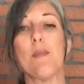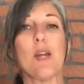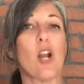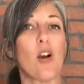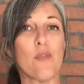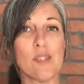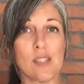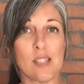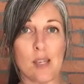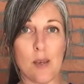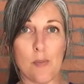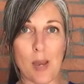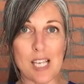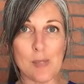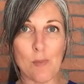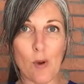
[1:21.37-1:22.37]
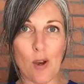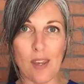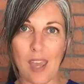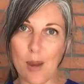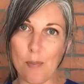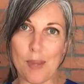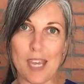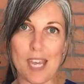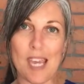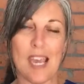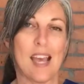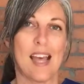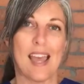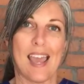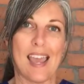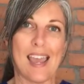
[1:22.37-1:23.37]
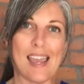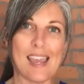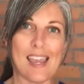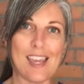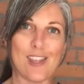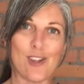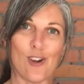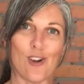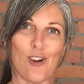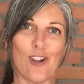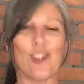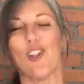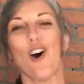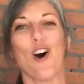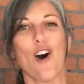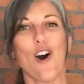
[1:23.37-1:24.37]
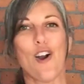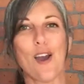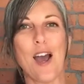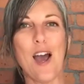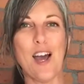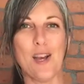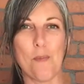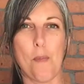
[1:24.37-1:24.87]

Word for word: I mean, obviously baseball can be a either long,